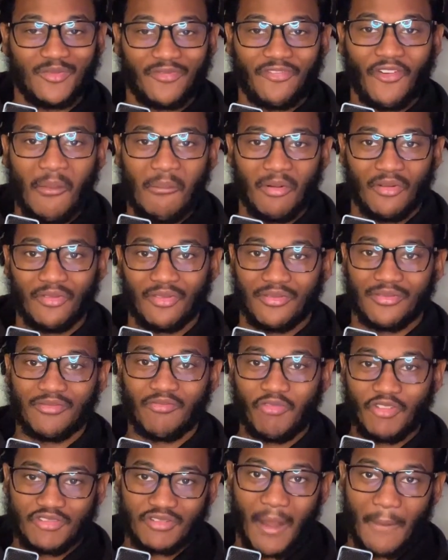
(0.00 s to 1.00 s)
fumbled,
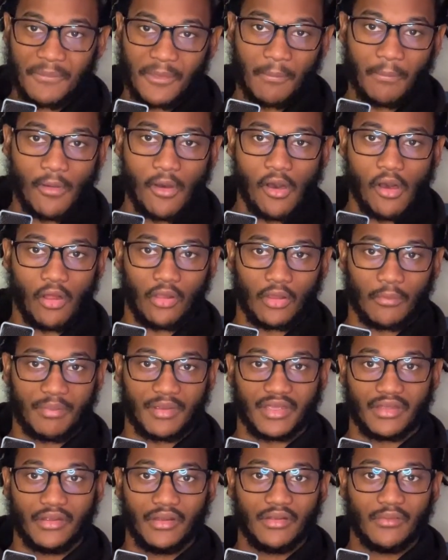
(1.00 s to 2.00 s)
we dropped the ball a
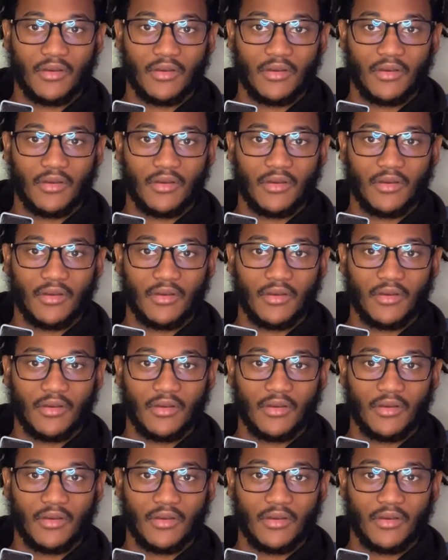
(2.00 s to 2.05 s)
bit.